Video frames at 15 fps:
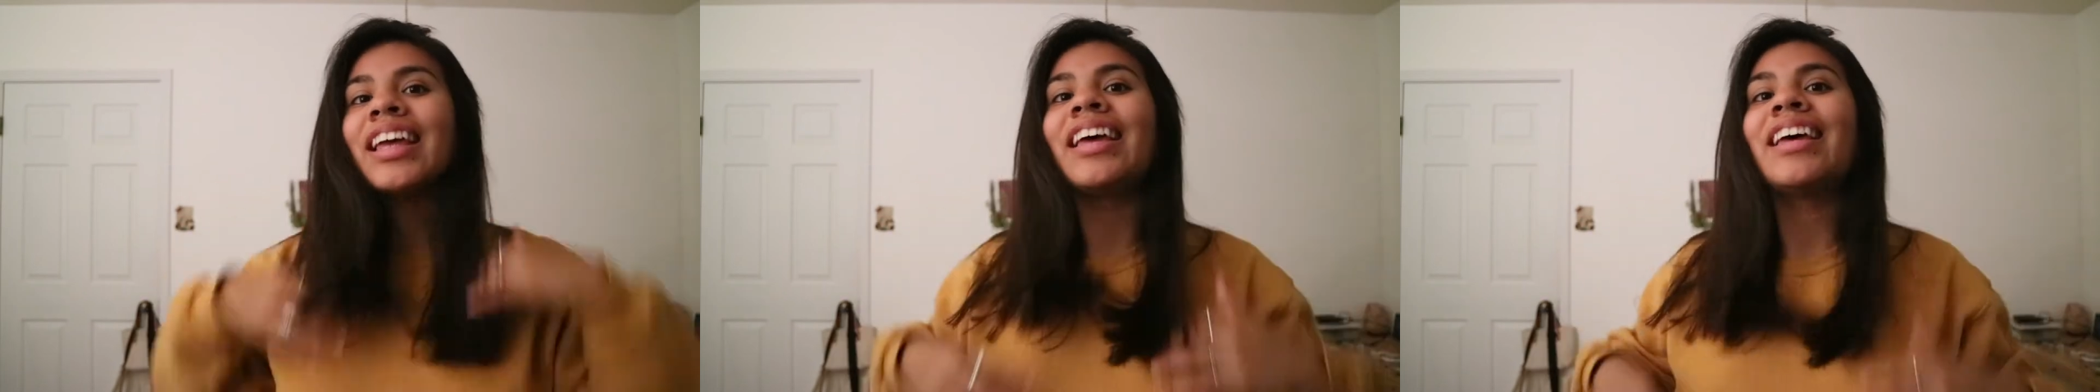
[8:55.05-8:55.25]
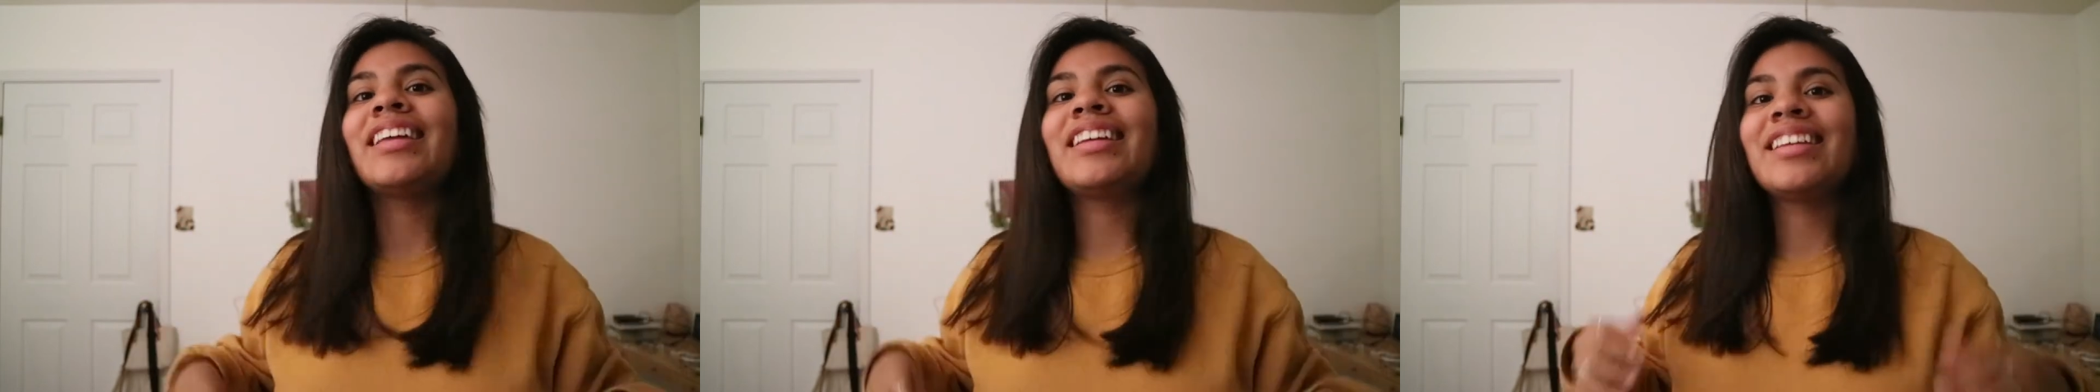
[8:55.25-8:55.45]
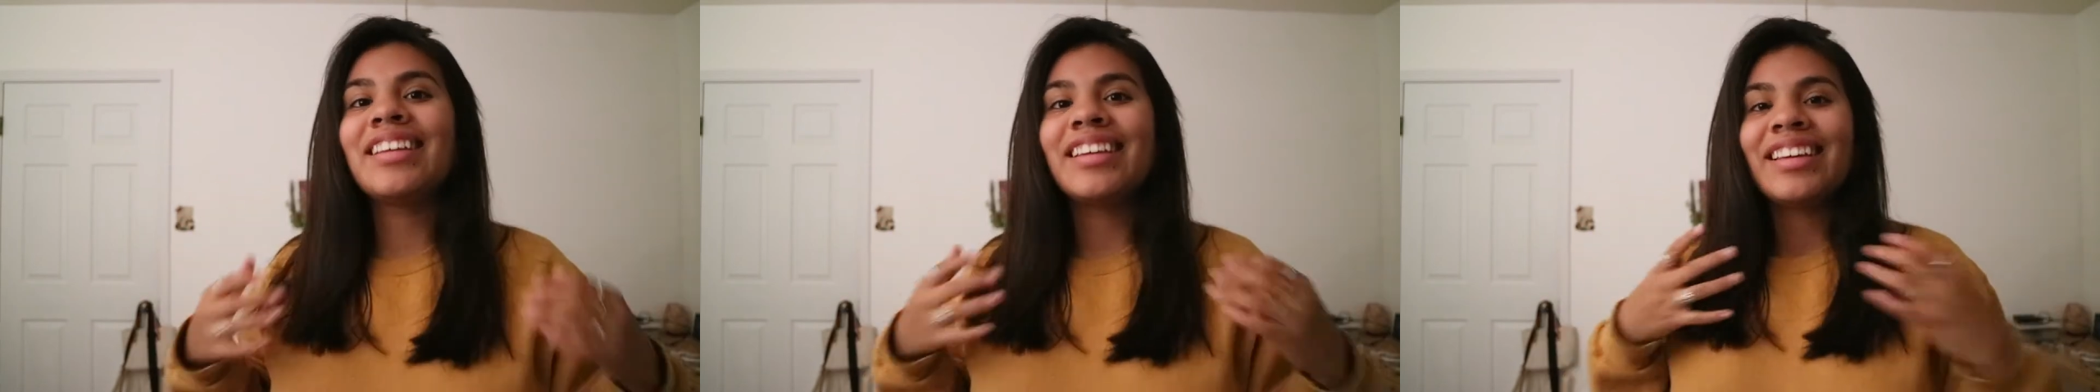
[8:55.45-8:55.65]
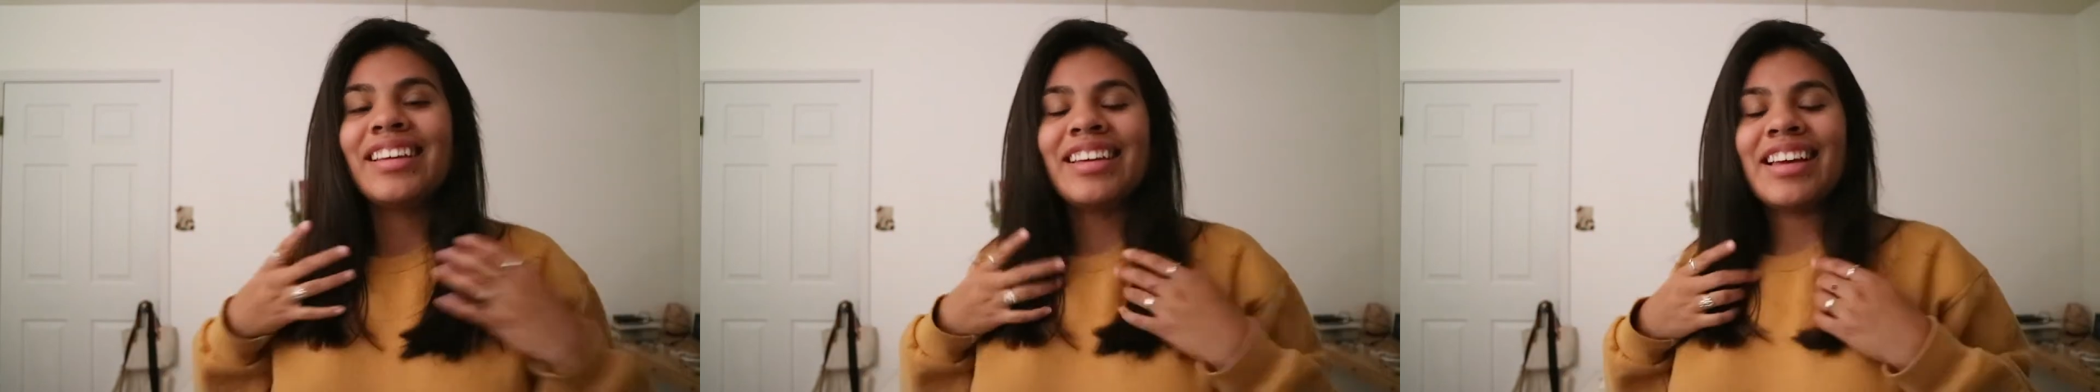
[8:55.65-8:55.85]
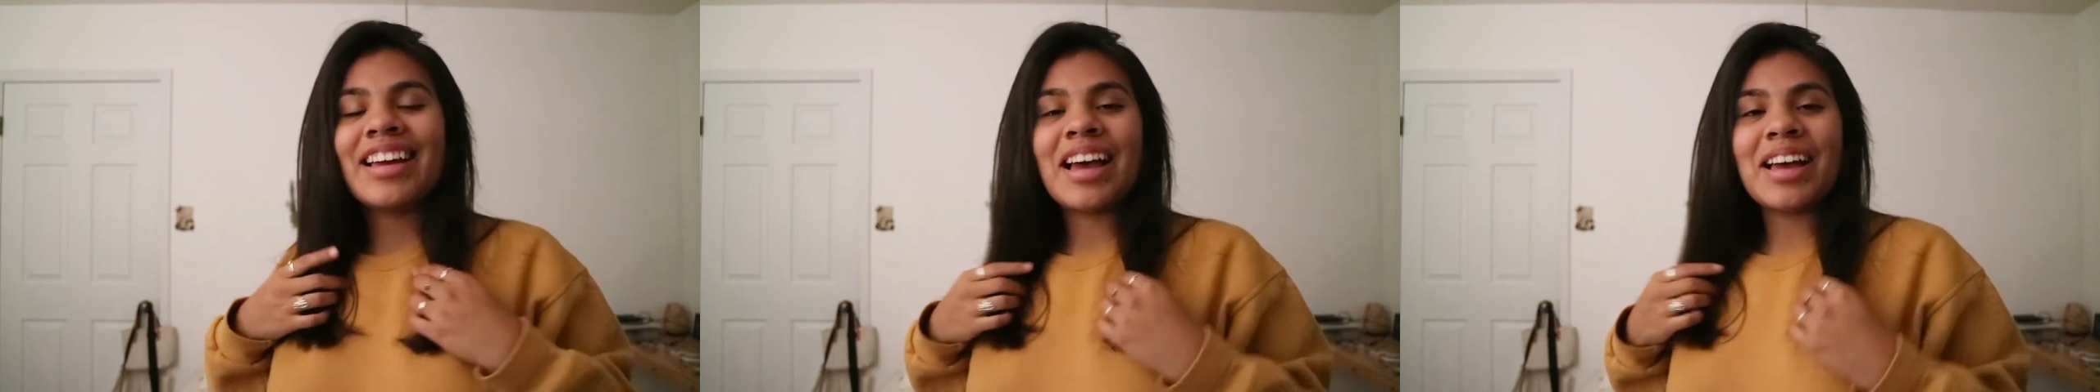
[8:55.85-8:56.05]
and
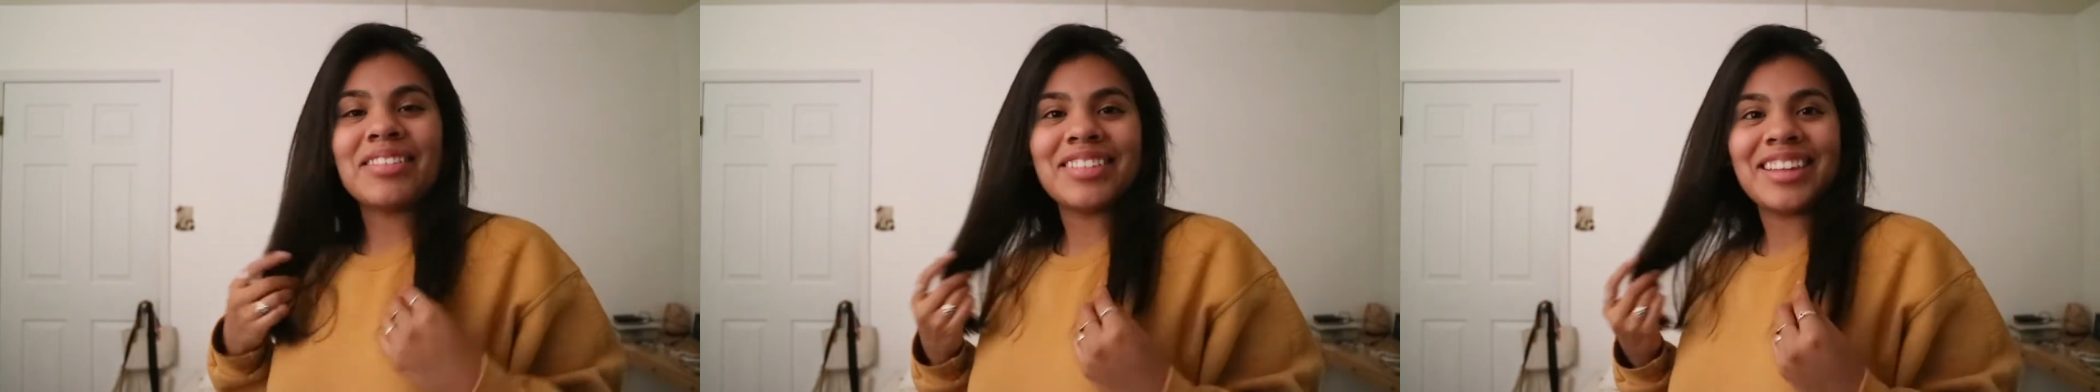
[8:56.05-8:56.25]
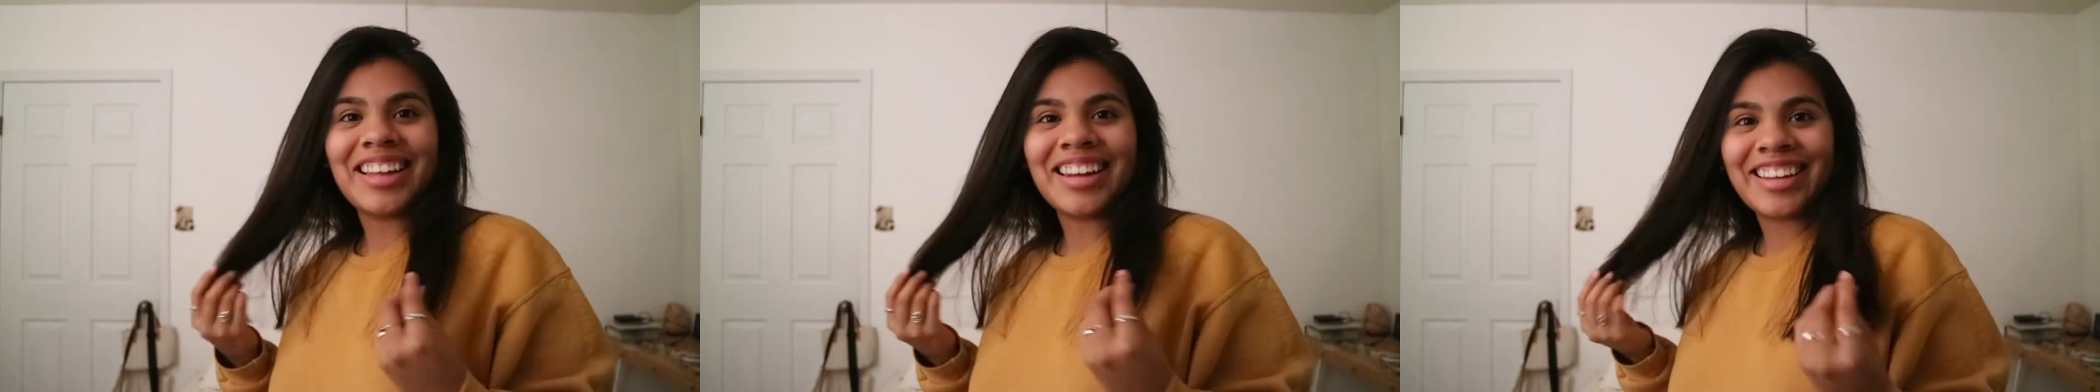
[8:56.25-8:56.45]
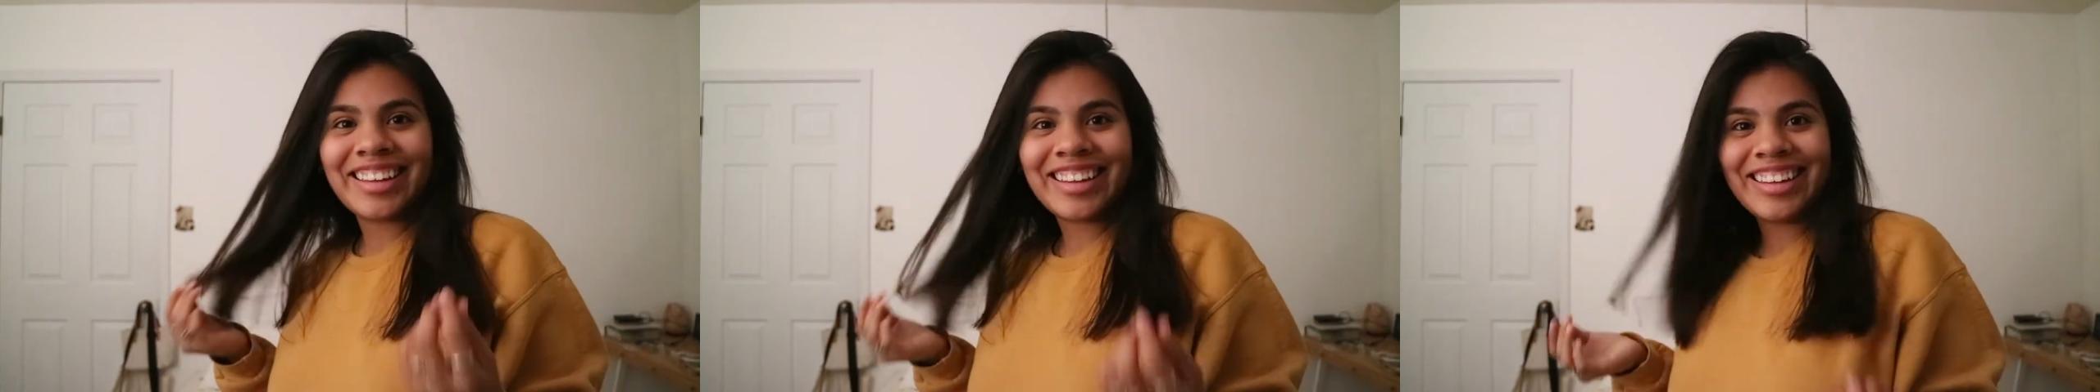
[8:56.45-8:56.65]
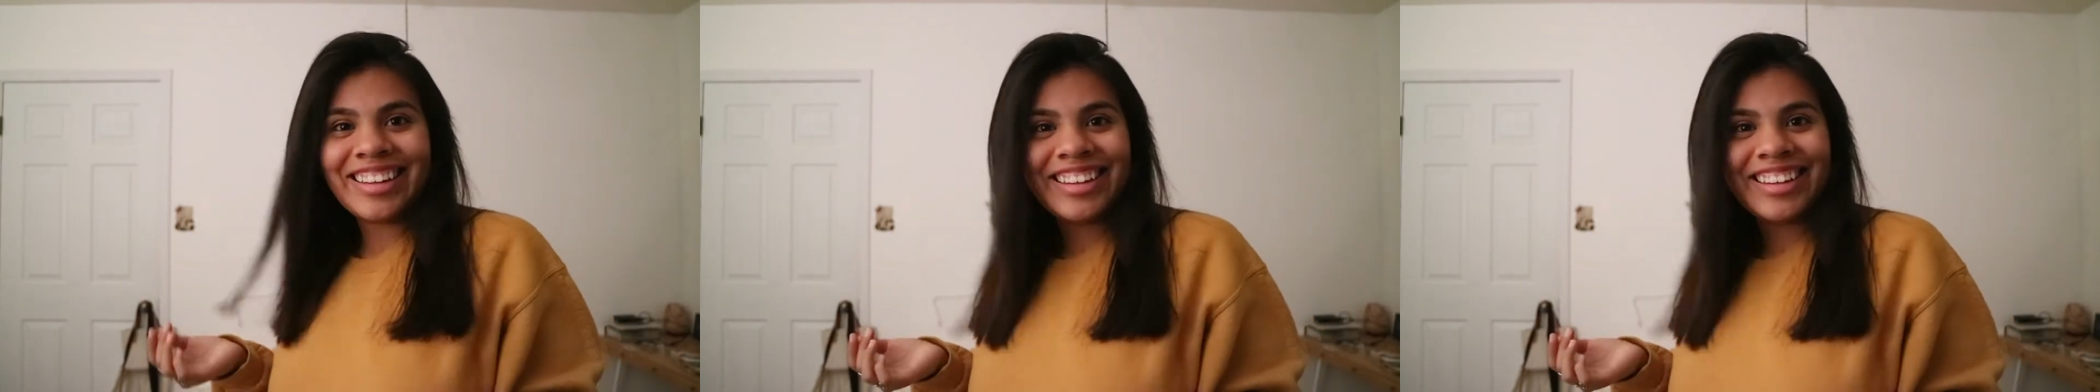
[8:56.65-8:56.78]
I'm glad I cut